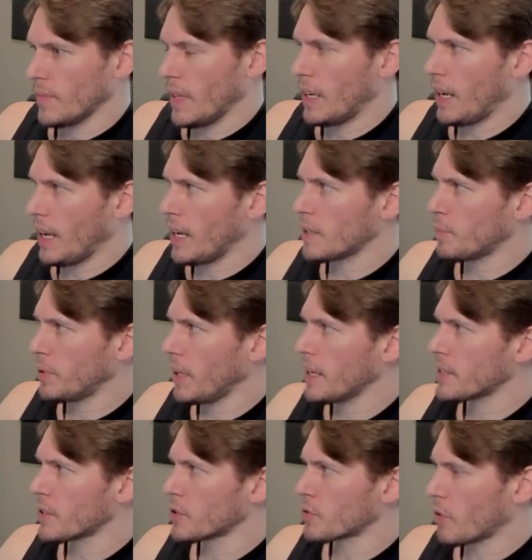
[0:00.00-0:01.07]
And Ant
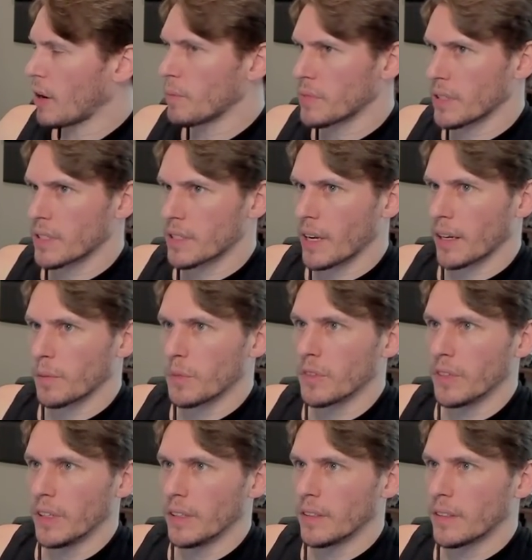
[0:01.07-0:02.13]
plays the drums in the second
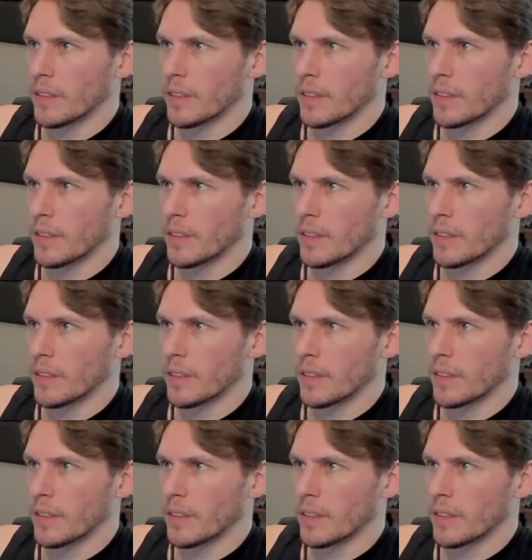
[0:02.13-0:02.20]
movie.